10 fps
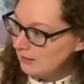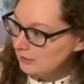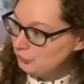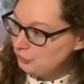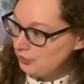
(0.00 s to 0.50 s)

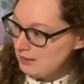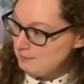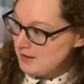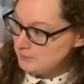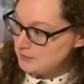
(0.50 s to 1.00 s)
Sooki
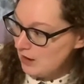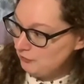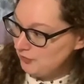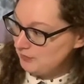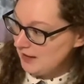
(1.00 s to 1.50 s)
peeped out
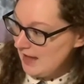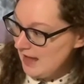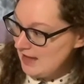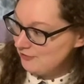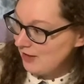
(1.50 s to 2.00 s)
from the
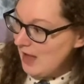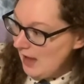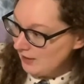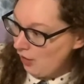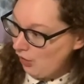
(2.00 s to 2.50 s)
cave,
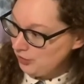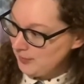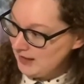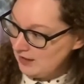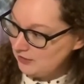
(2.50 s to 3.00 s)
and all the
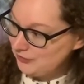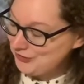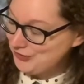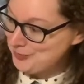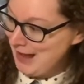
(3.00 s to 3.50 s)
big elephants
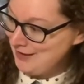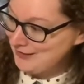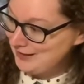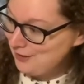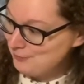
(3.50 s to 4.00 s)
smiled
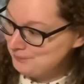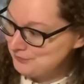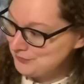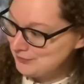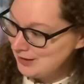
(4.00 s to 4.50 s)
at him.
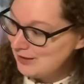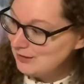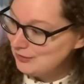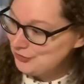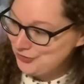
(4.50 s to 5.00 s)

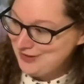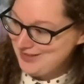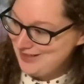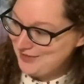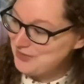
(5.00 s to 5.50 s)
Sooki
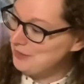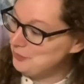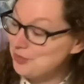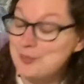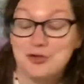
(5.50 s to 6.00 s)
thought they were
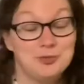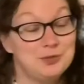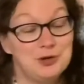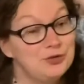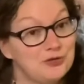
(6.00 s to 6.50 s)
the most
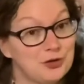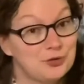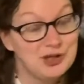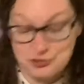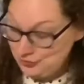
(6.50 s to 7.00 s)
beautiful
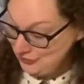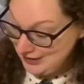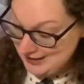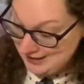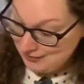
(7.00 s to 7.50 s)
creatures
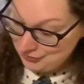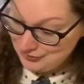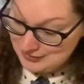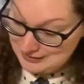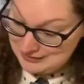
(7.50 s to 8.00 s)
he had ever
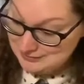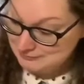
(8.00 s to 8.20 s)
seen.